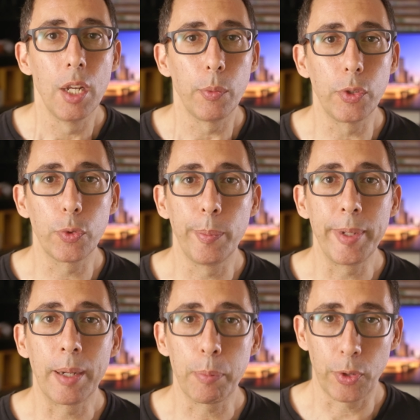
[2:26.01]
which will be
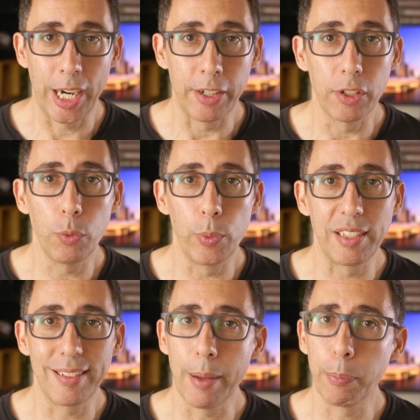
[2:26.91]
upgraded
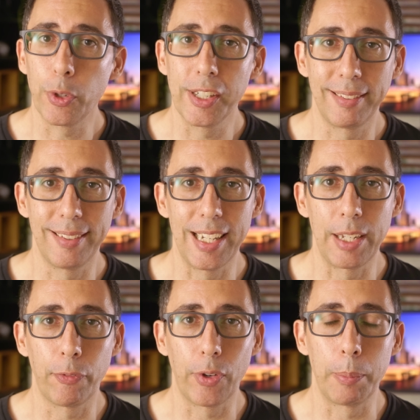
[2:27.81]
with temporary
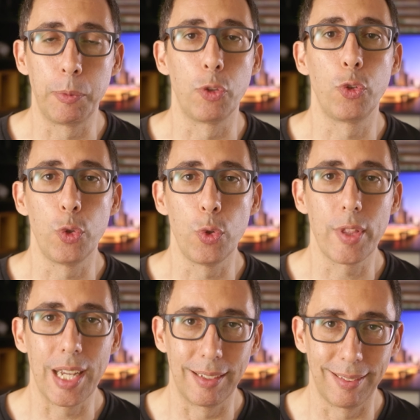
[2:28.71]
seating for up to
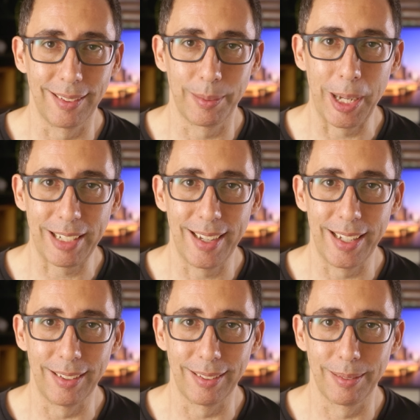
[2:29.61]
2,000
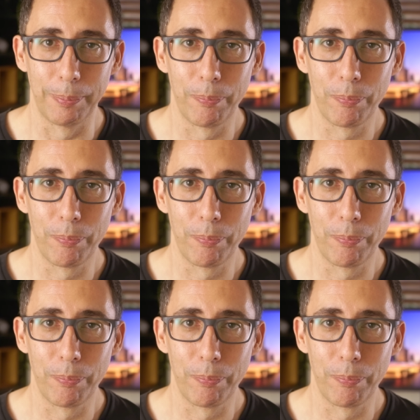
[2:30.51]
spectators.